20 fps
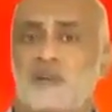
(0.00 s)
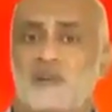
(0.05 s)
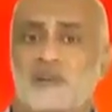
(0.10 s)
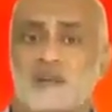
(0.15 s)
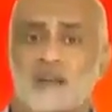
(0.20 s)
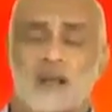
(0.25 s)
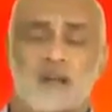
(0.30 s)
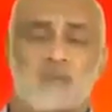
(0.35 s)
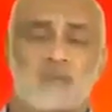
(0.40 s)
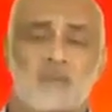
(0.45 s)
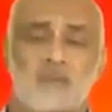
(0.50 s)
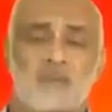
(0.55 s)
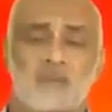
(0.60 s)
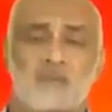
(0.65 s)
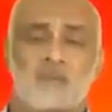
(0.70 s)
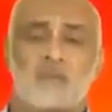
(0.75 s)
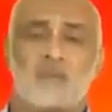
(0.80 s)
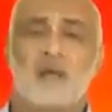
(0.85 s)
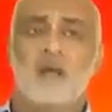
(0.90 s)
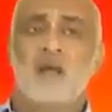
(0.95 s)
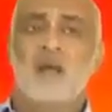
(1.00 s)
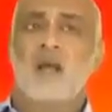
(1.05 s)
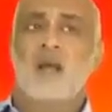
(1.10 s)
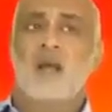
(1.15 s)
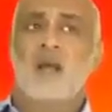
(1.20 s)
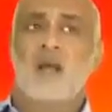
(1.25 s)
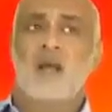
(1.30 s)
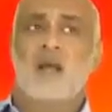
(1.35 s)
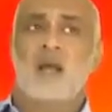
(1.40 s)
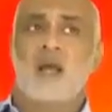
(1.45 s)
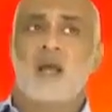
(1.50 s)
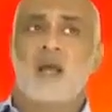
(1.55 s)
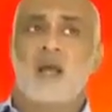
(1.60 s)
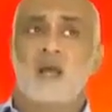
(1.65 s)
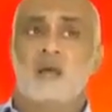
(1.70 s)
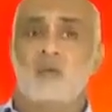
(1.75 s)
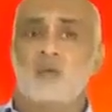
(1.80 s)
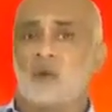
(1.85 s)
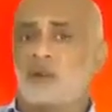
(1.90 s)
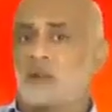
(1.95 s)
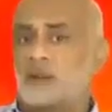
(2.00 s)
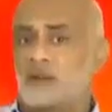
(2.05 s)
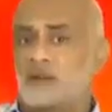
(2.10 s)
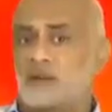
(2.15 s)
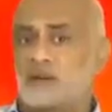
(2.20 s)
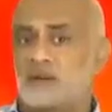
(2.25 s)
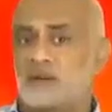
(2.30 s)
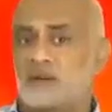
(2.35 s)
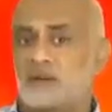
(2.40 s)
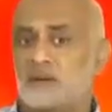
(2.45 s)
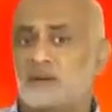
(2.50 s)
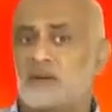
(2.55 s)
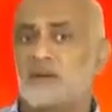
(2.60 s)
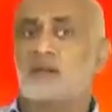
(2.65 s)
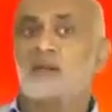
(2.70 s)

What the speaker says: stem and what else?